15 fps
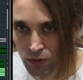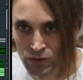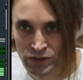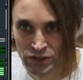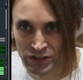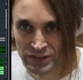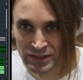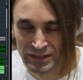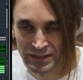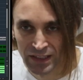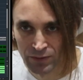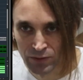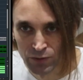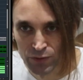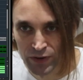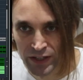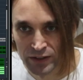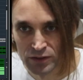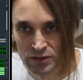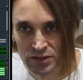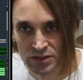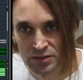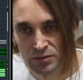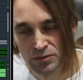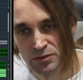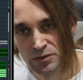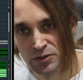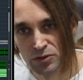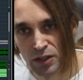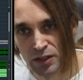just 7 faders
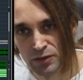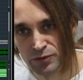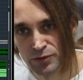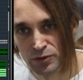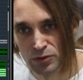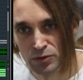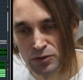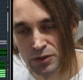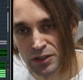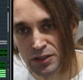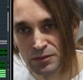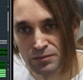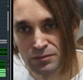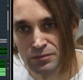you have to